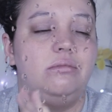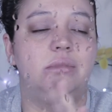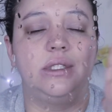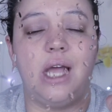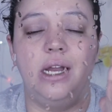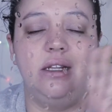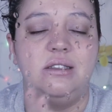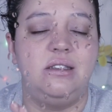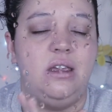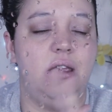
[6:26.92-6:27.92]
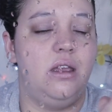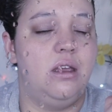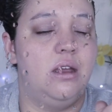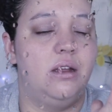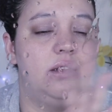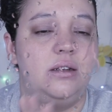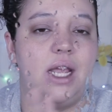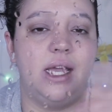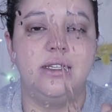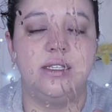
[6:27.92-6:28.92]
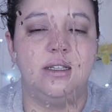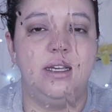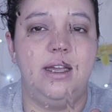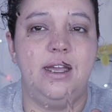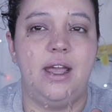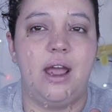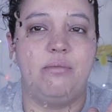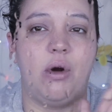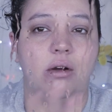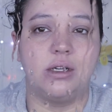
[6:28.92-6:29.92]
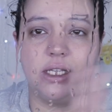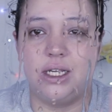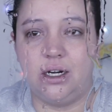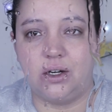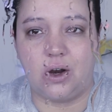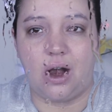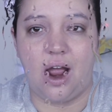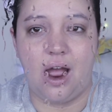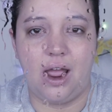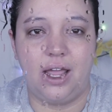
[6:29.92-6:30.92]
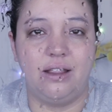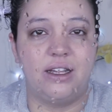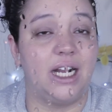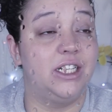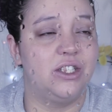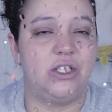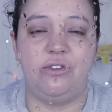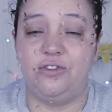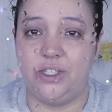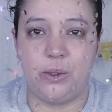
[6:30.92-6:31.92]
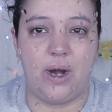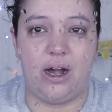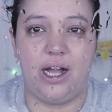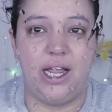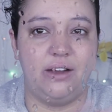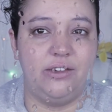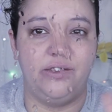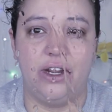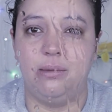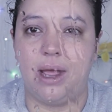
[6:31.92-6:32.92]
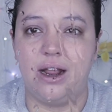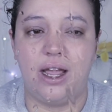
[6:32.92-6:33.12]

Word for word: sinusy, nasally, partially gonna cry. Like I just don't feel well. I have a very bad